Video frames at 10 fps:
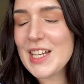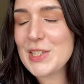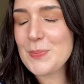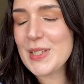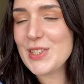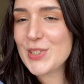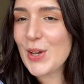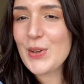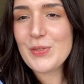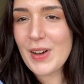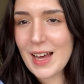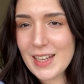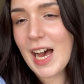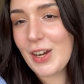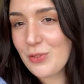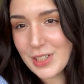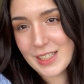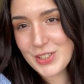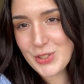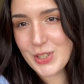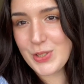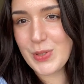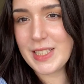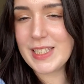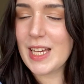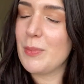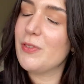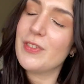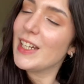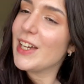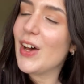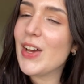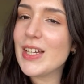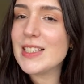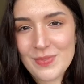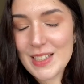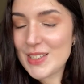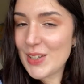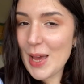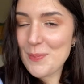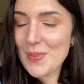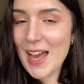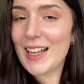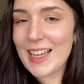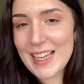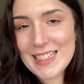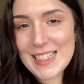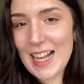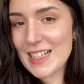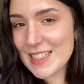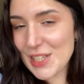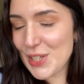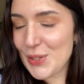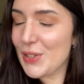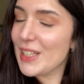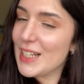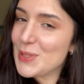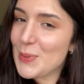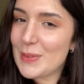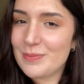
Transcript: It's been so fun. I really enjoy doing this type of videos. So yeah, I guess I'll see you on the next one.